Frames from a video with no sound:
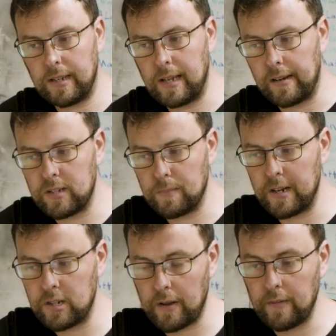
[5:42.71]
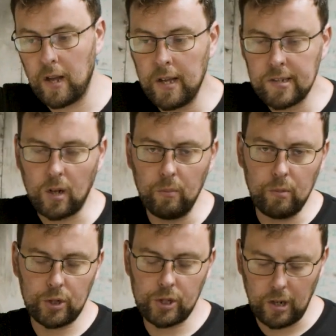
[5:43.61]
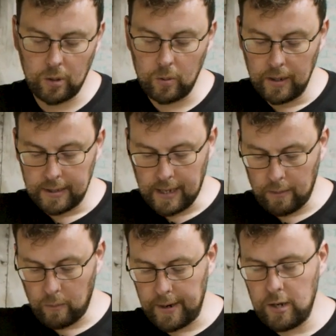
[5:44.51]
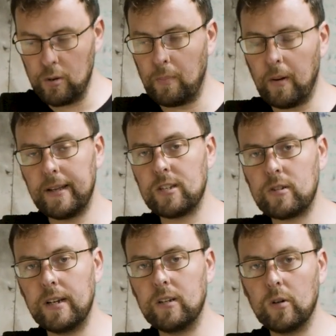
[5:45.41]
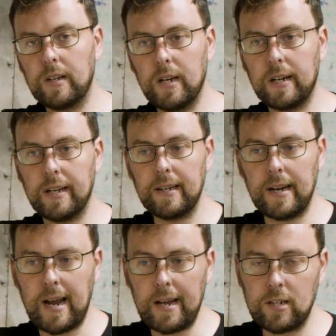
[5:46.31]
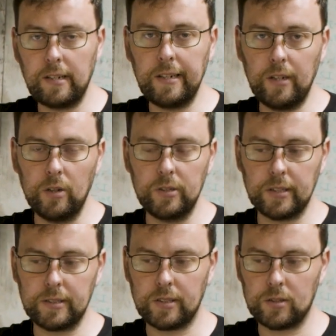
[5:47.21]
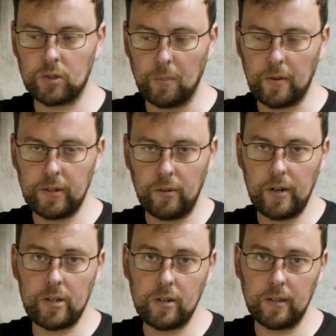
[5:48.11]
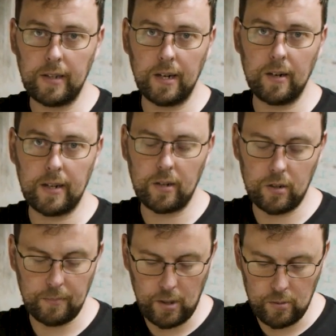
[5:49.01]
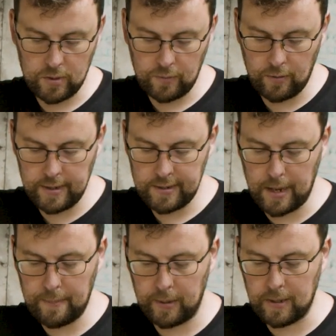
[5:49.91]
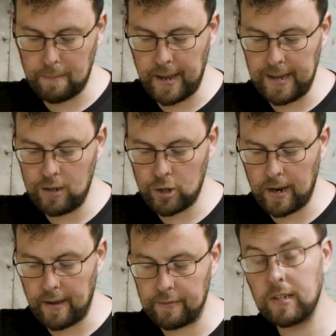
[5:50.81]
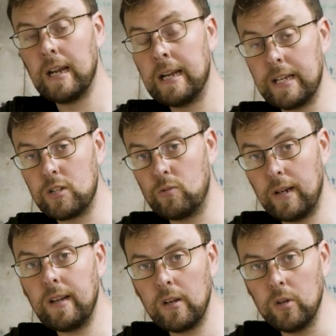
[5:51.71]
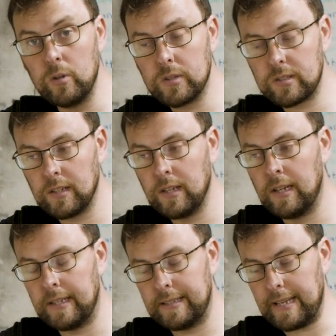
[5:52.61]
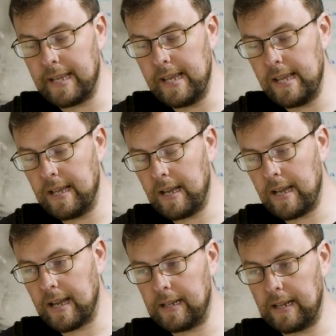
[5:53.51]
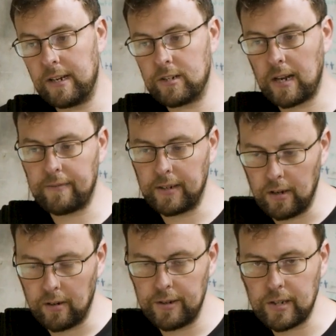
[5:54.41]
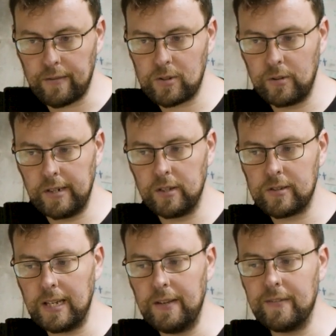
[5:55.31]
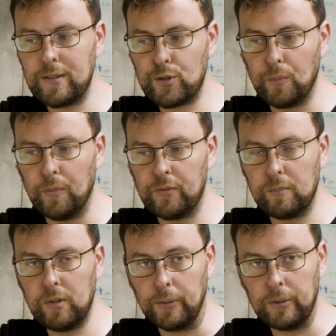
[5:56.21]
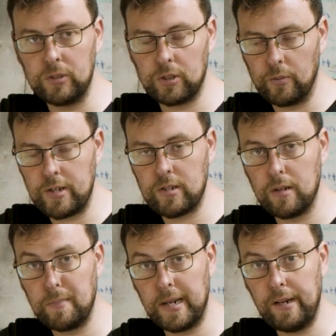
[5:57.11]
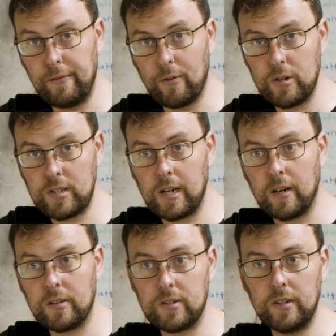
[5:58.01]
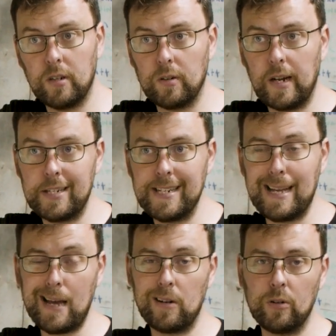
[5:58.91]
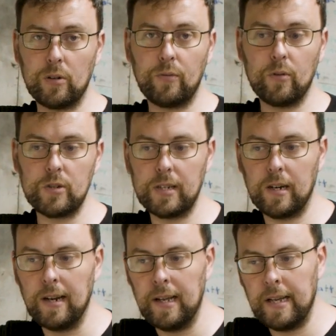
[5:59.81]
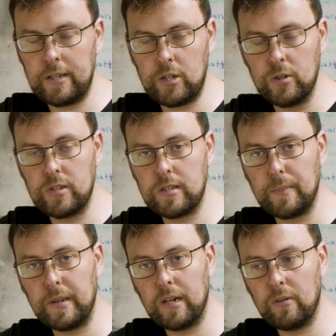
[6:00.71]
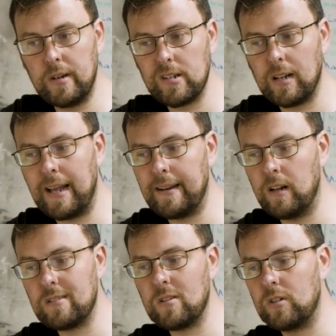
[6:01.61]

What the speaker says: and gathers the main shaft. So much so that when you buy a straight cut gear kit, it actually uses some of the original gear kit components. For example, the main shaft is reused. The lay shaft inner is obviously reused. Even some of them use the original Mini first gear, so you don't actually get another first gear. It uses the Mini original, and also